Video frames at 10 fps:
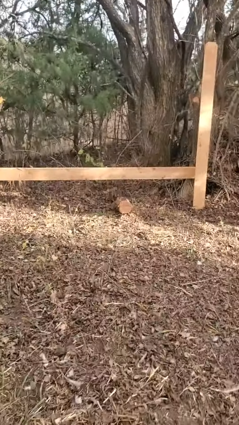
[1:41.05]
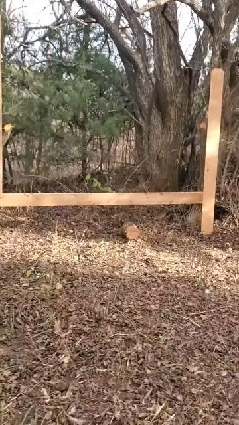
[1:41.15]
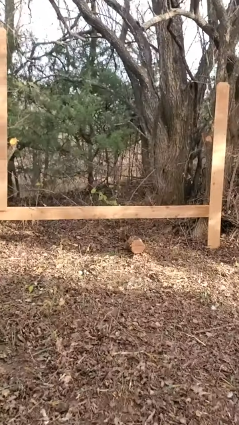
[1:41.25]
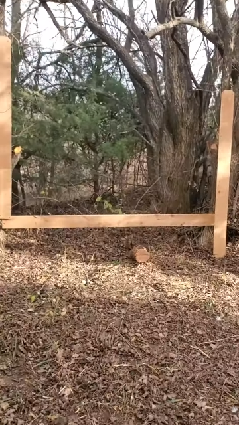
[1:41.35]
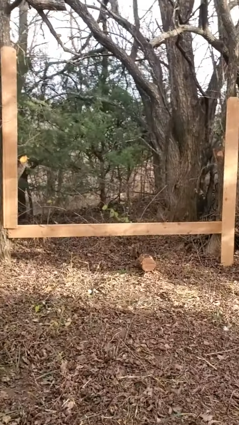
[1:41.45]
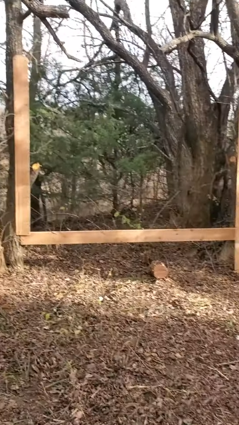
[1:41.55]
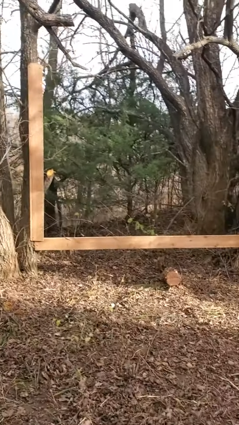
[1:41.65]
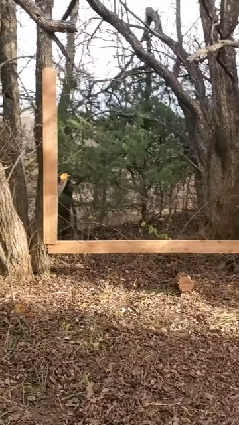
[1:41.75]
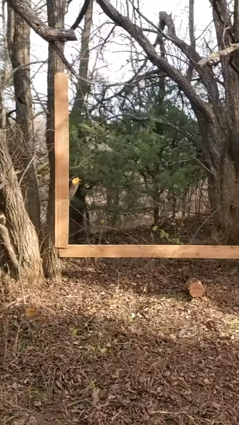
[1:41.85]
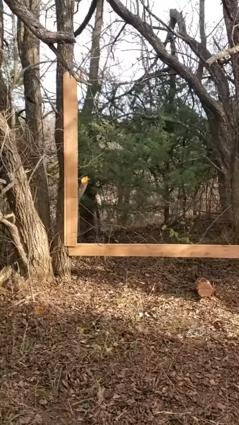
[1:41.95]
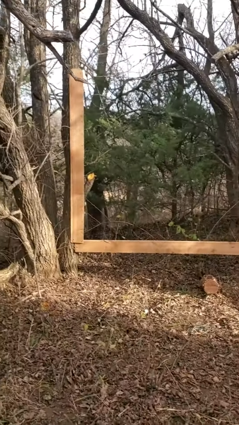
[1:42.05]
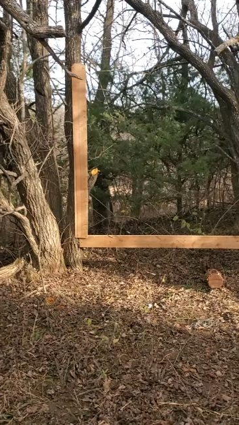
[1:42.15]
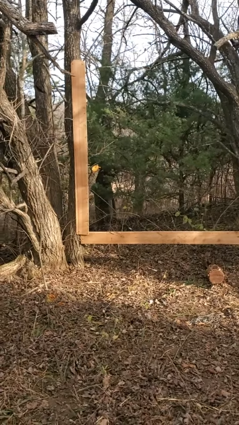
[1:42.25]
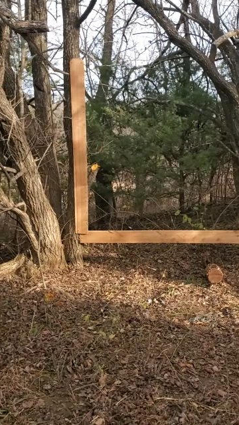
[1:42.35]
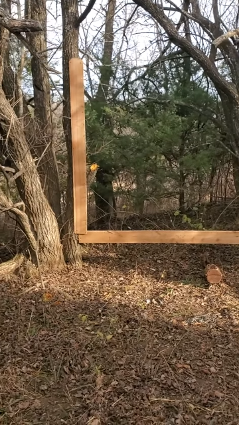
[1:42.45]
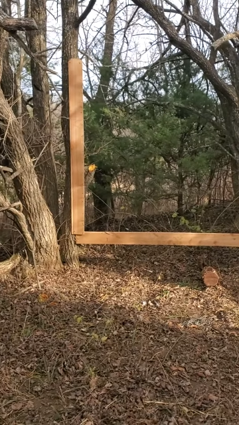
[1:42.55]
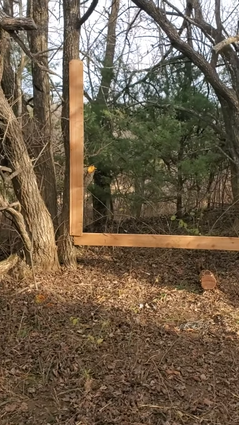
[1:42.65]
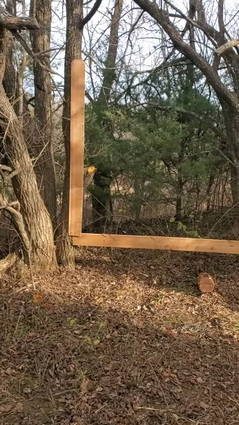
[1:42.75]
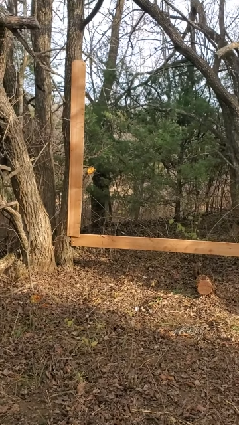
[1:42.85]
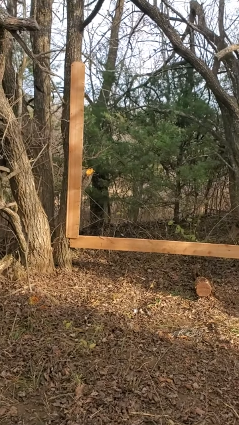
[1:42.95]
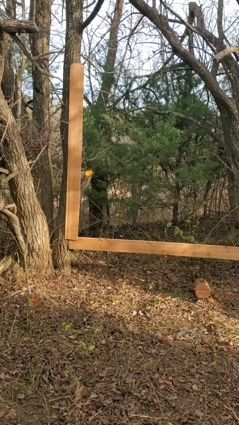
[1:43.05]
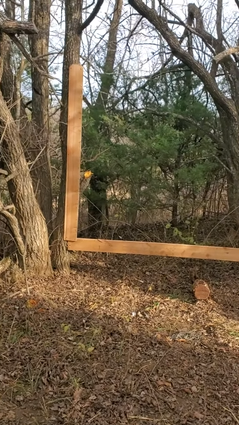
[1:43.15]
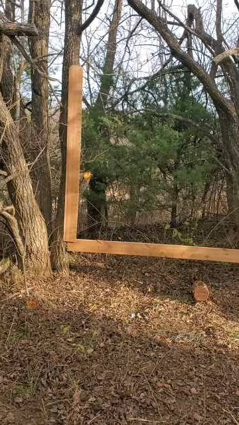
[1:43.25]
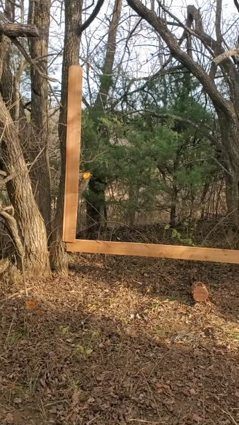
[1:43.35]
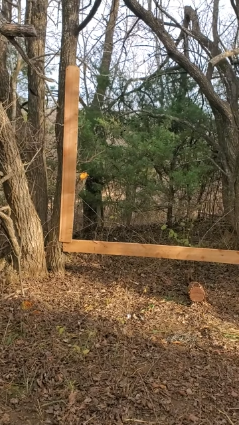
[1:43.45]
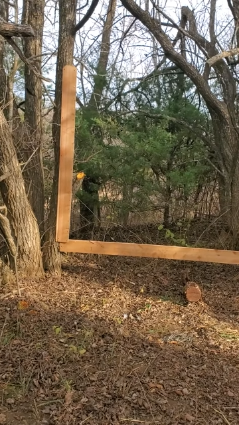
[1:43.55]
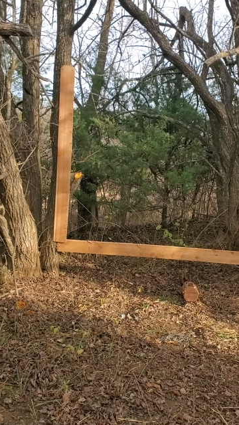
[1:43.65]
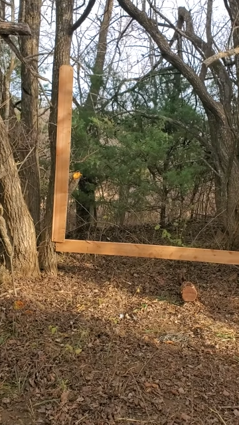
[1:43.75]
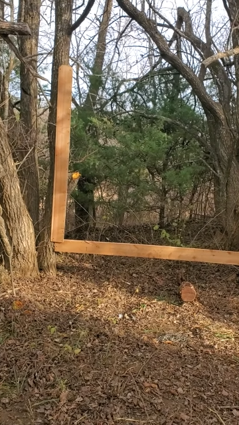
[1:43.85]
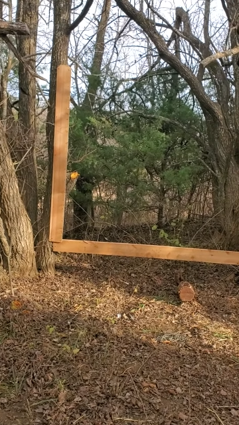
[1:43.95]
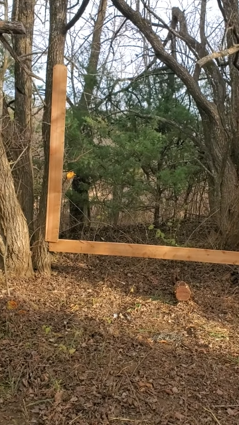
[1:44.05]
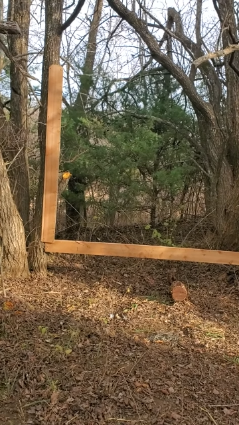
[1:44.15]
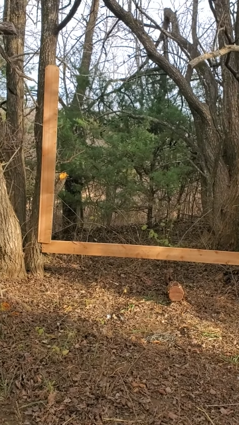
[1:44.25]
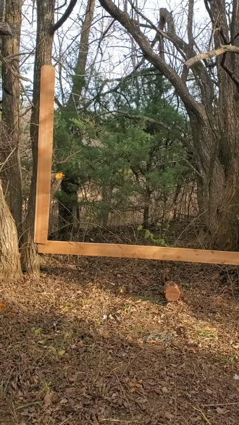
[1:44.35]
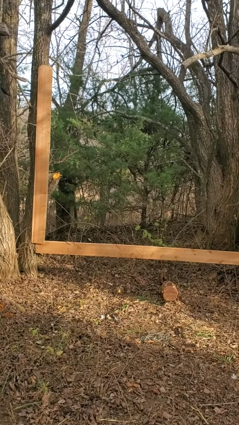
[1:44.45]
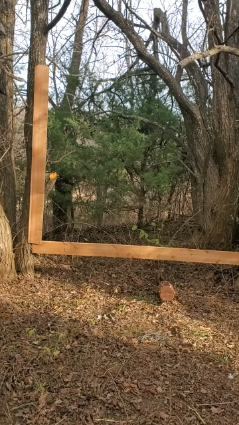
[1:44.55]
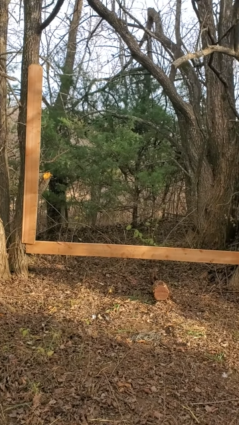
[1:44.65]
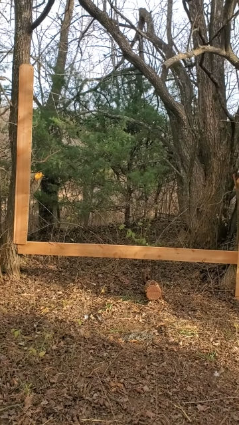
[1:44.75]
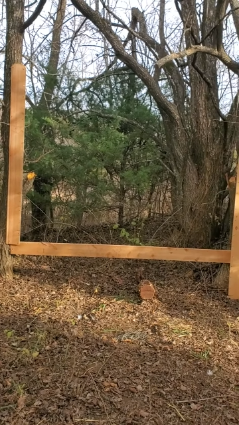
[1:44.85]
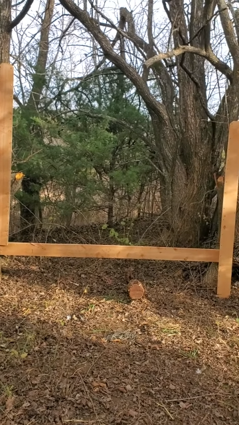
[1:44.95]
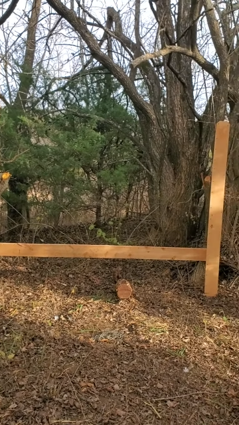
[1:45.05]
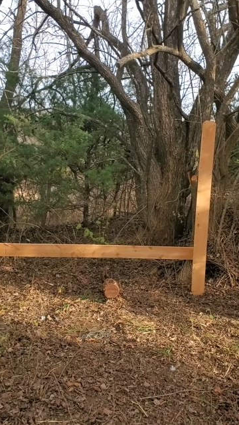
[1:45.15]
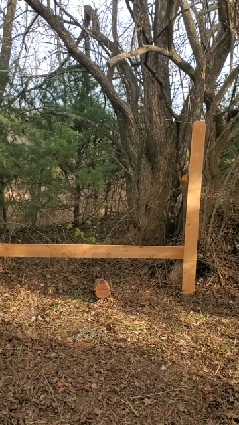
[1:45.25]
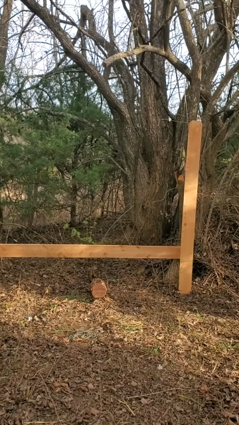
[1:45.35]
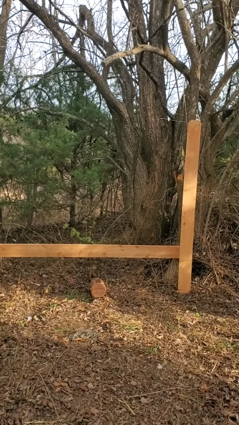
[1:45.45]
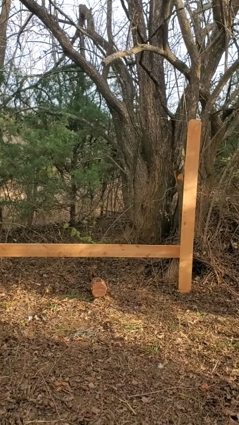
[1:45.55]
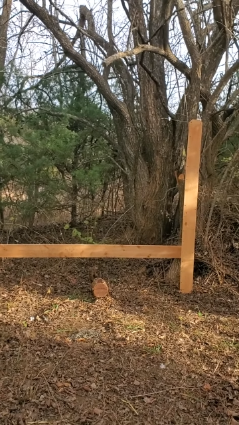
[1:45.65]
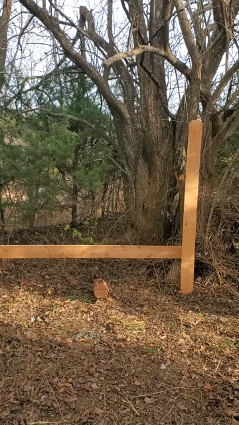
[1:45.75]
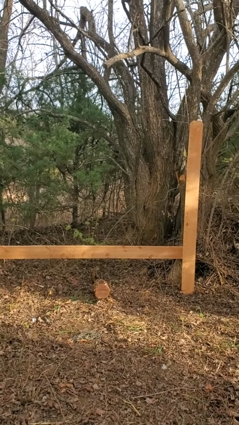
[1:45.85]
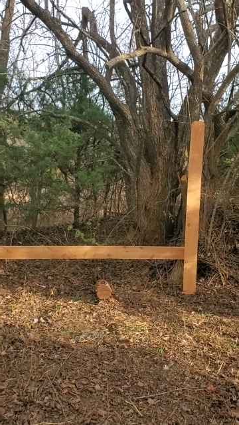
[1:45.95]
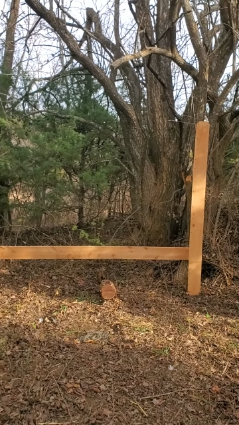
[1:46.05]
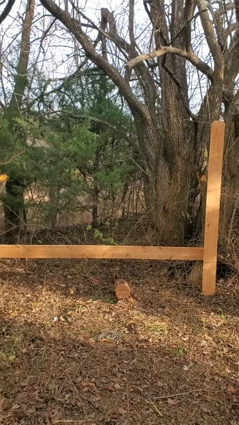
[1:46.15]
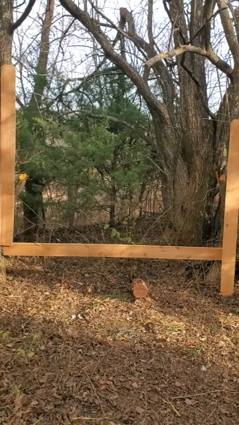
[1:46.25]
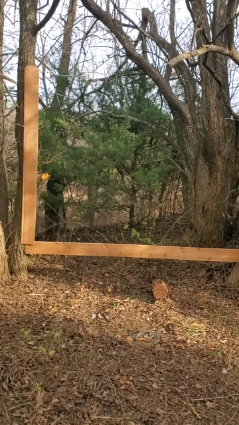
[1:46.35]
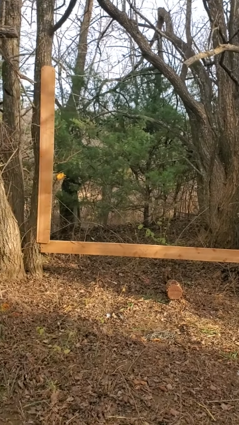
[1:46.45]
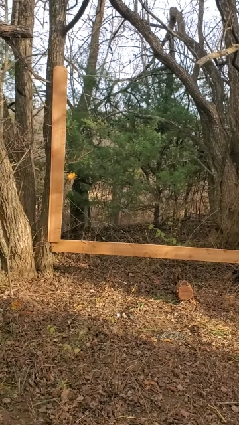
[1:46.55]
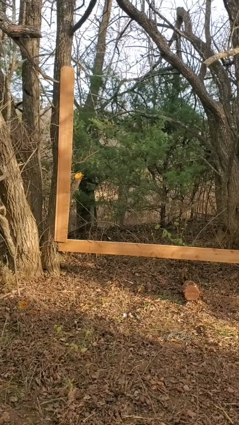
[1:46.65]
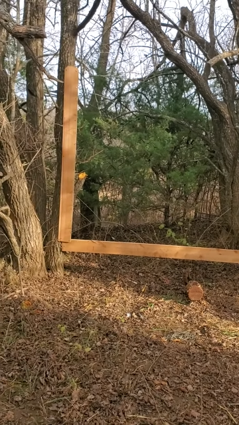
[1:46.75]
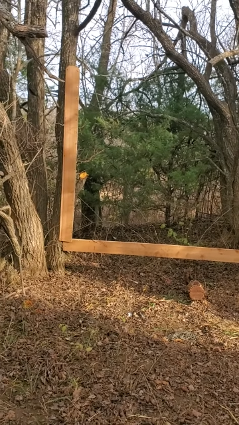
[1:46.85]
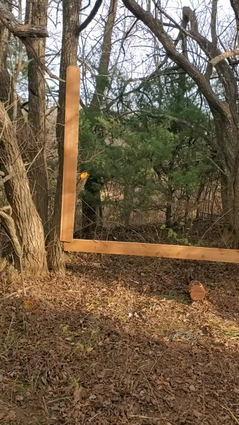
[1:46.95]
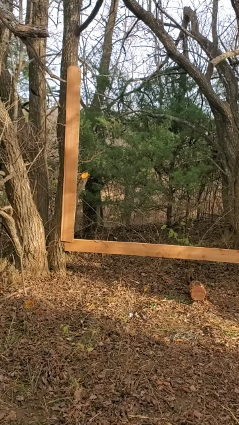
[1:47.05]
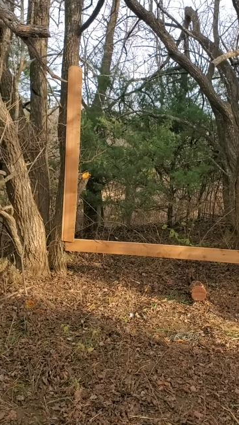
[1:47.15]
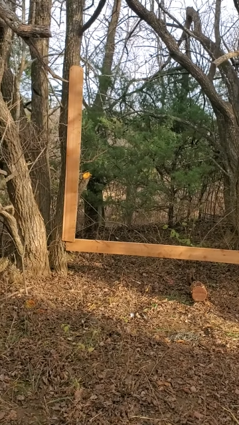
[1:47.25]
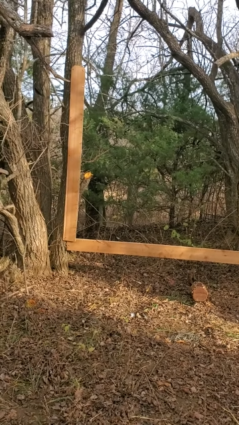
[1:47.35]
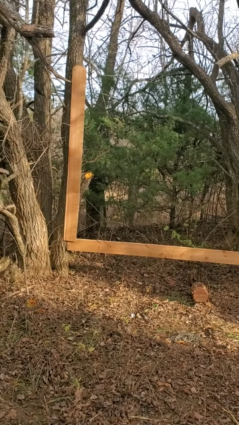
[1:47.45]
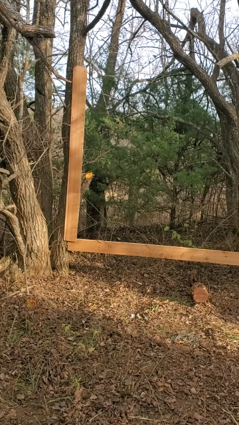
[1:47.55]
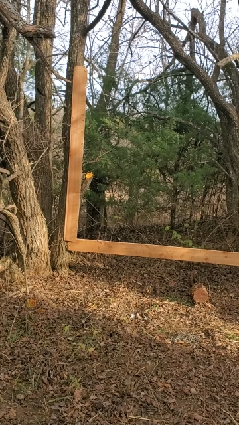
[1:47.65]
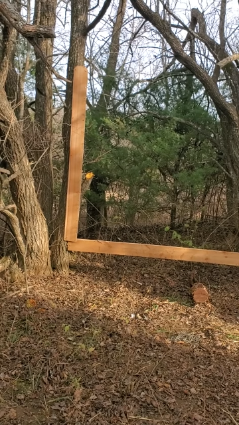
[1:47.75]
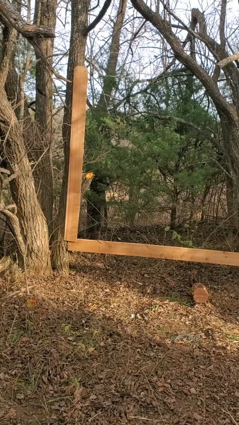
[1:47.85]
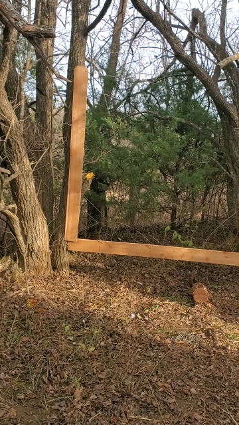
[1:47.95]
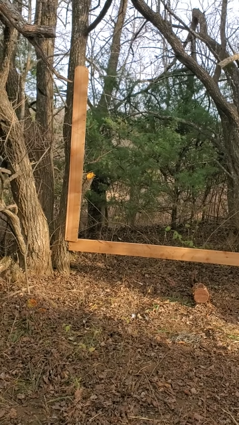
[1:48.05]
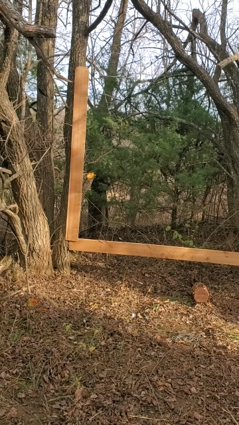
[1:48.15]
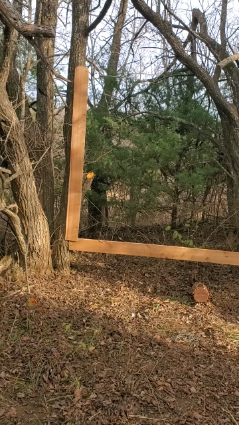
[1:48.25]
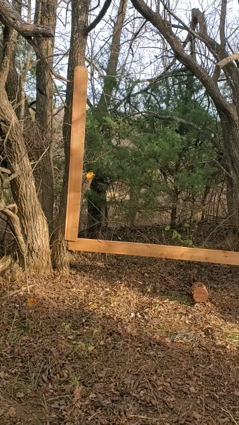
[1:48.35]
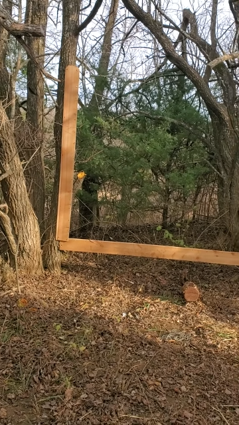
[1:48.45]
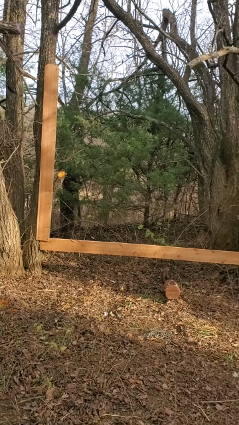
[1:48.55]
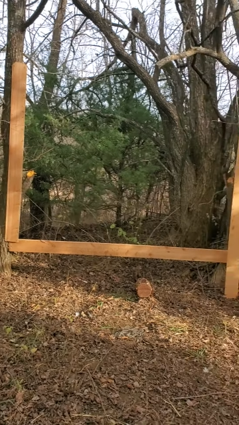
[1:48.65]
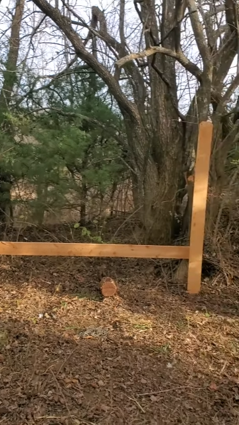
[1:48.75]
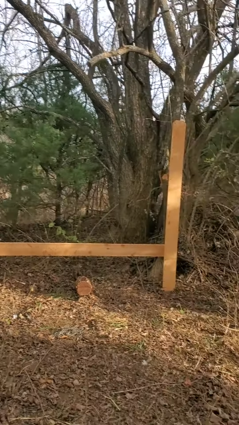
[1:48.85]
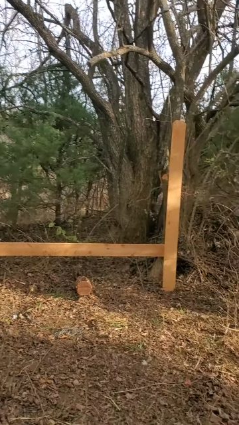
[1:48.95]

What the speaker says: (no speaker visible)